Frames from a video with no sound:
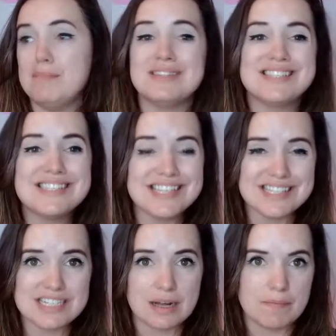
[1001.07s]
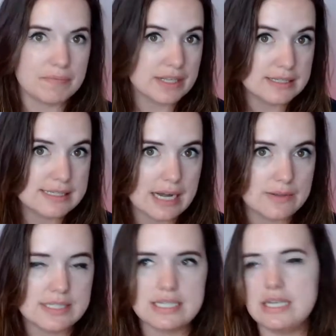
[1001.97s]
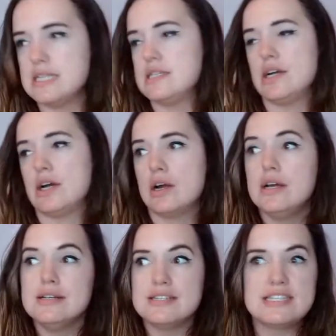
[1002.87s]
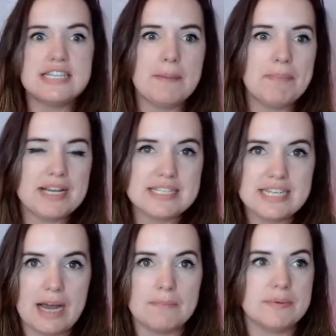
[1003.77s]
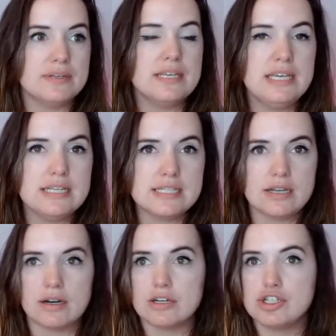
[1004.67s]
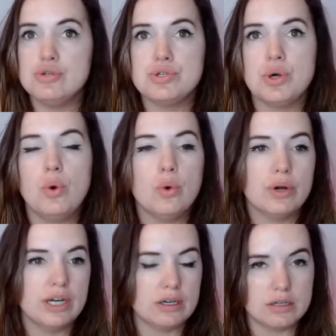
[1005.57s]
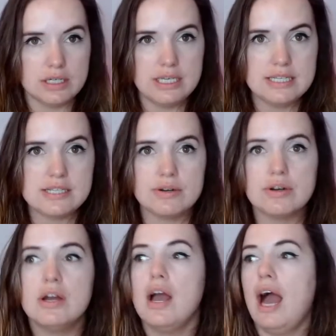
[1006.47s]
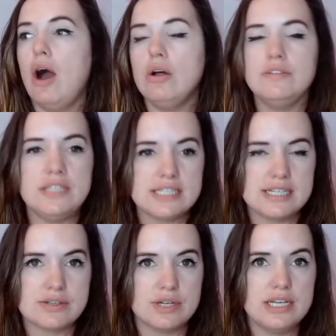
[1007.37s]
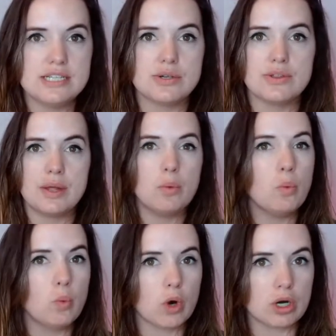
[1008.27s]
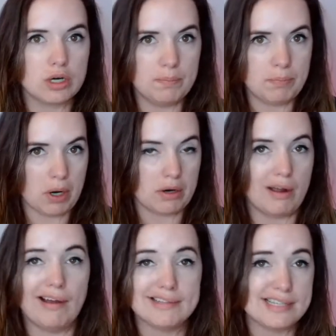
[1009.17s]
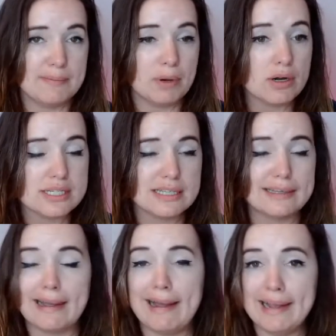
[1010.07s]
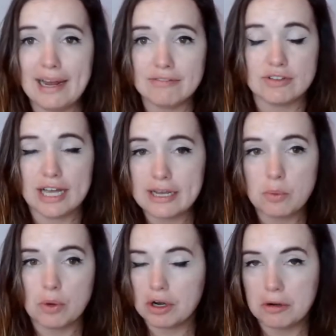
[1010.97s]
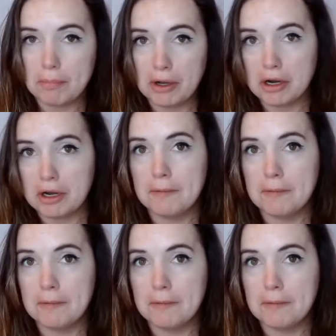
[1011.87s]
System sounds easier. Step by step, easier. Tutorial, easier. All of these things are easier than workbook. See, personally, I kind of like workbook